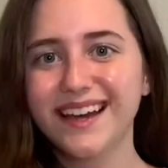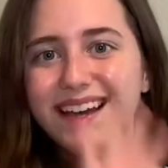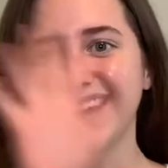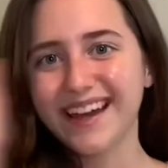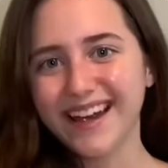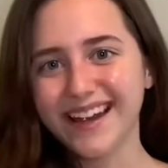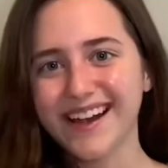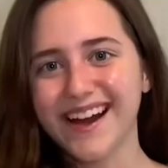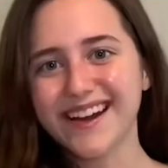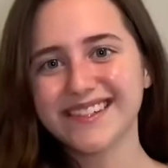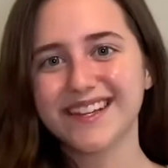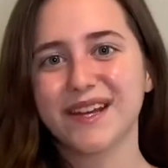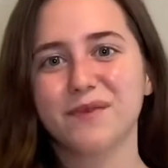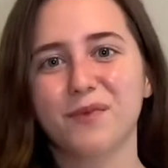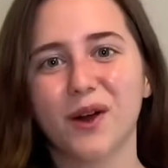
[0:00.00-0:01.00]
Hey guys,
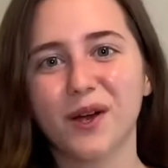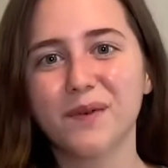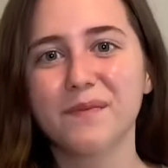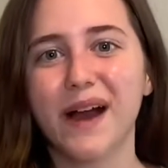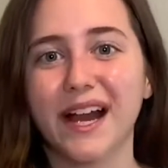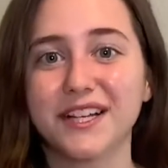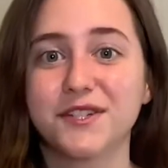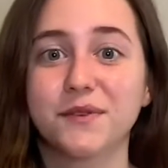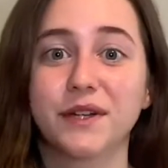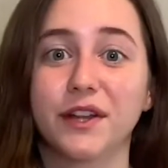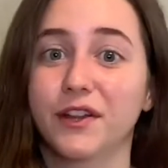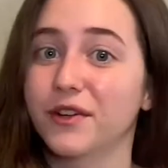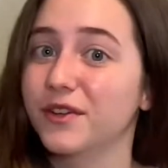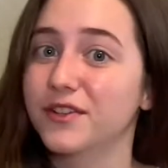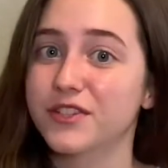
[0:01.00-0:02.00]
and welcome back to
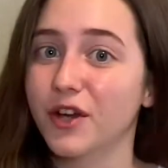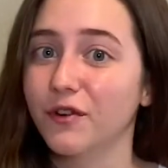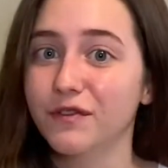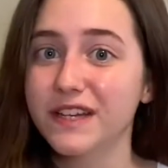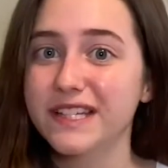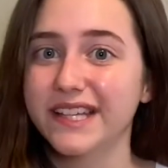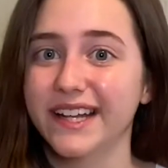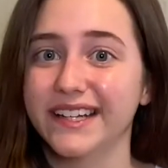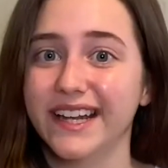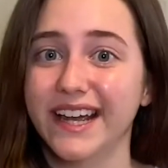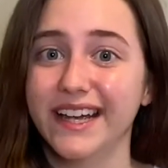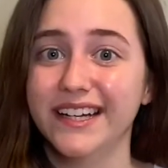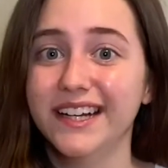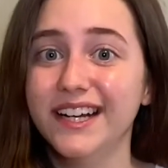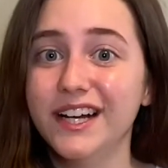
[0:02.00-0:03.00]
another Sophie
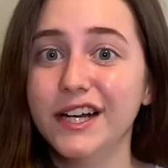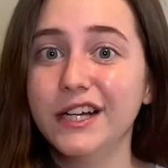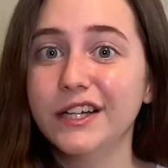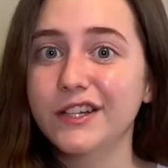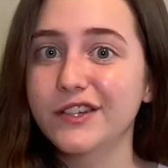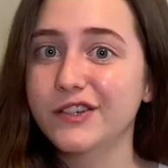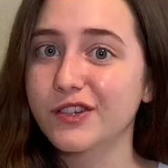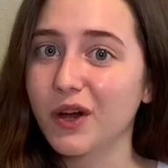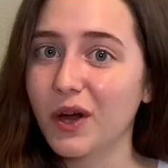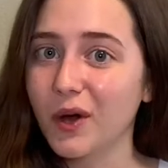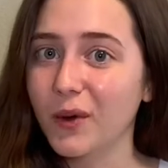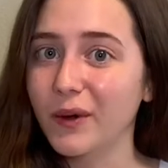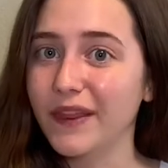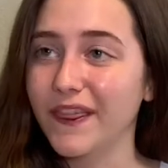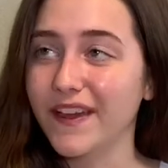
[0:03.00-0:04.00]
Sunday.
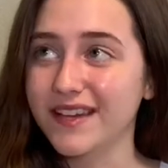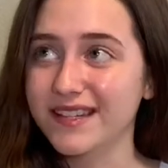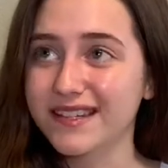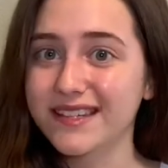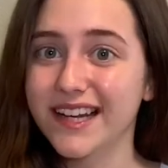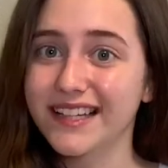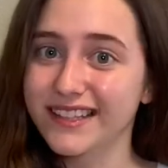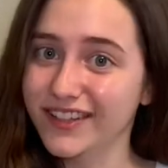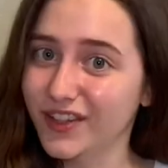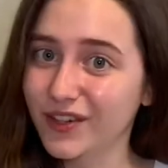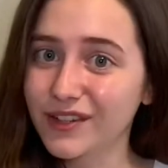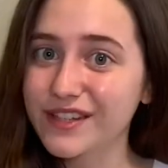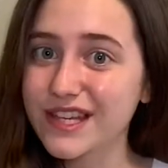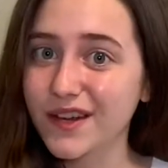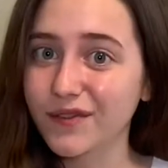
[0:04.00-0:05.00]
So this is a
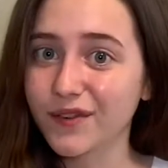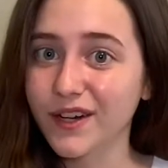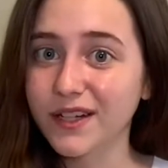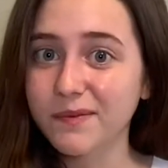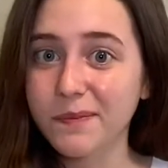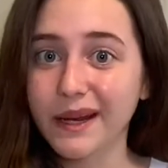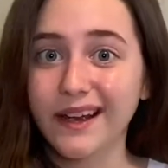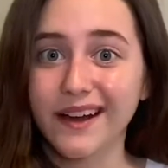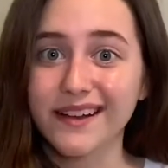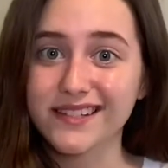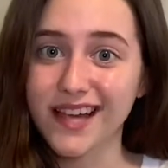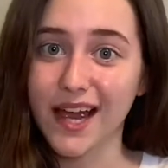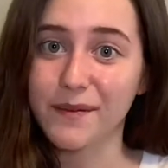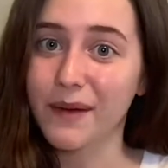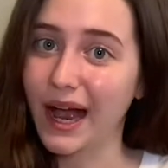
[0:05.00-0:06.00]
little different because
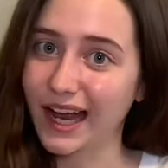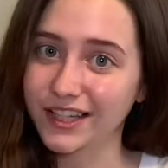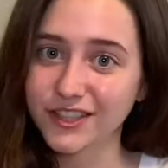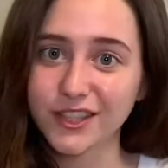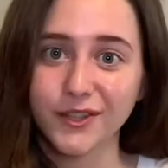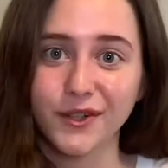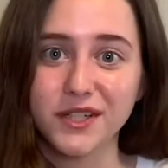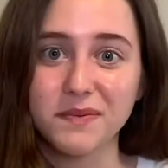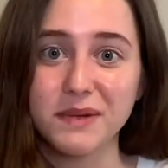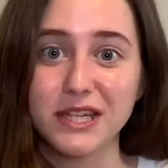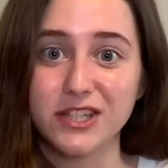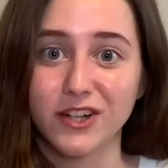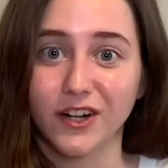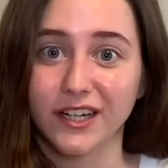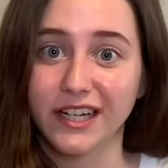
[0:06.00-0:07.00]
I'm actually going to be
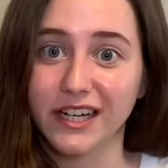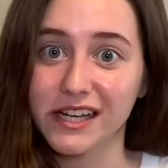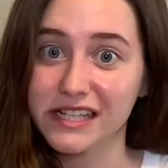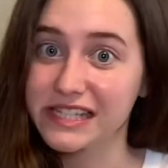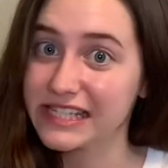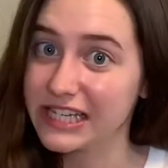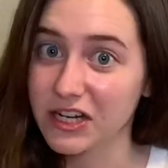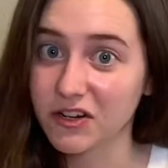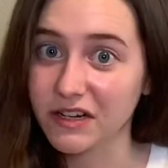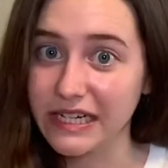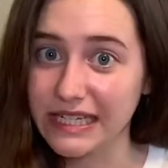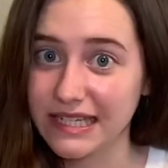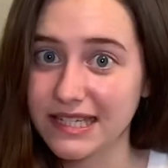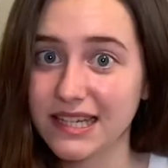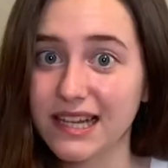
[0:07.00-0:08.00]
starting a
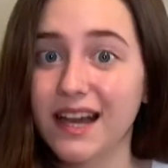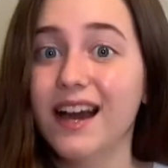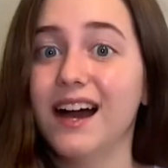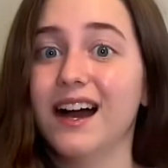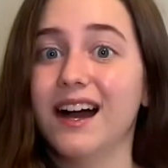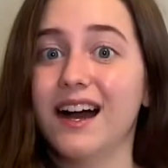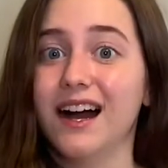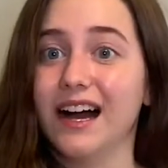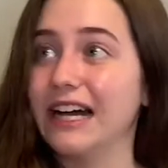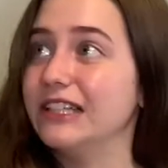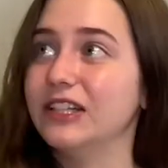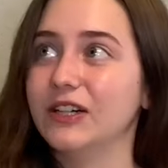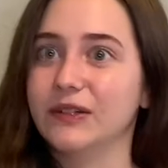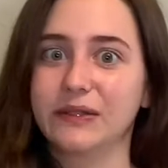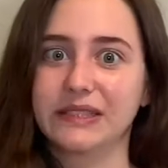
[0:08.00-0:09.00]
series. I
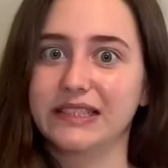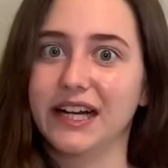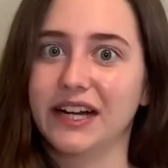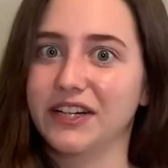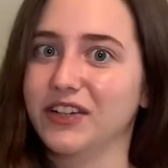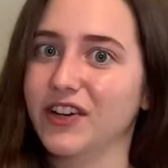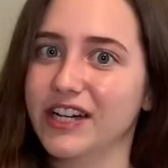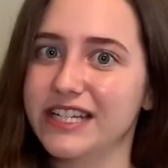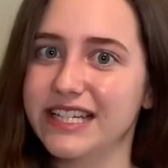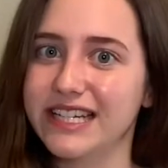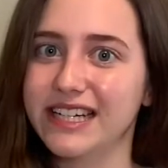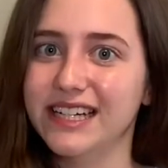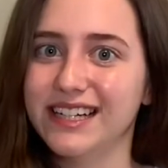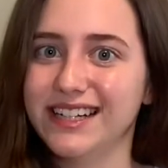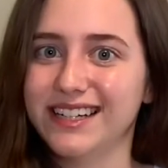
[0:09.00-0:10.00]
know, it's kind of
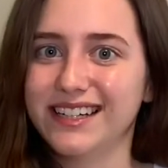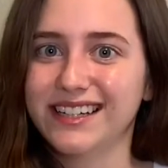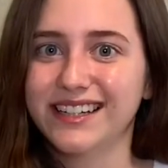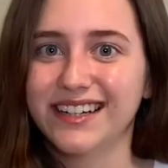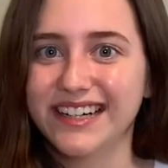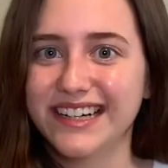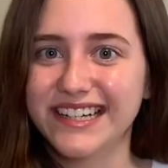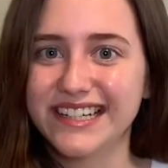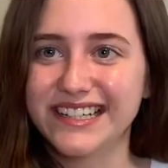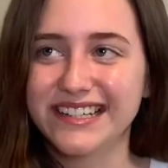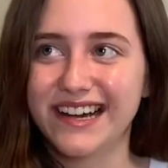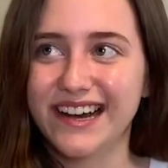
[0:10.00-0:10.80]
crazy, because